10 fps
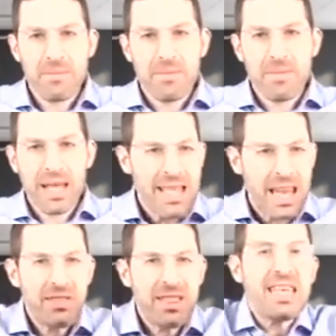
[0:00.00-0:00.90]
It's not
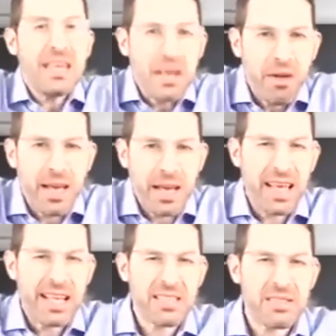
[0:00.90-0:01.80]
even the giving,
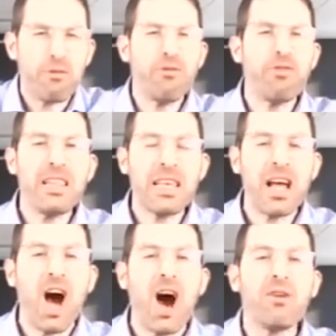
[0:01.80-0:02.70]
it's the
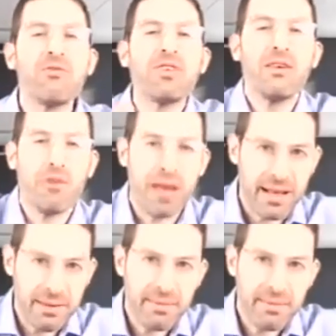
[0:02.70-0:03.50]
feeling of giving.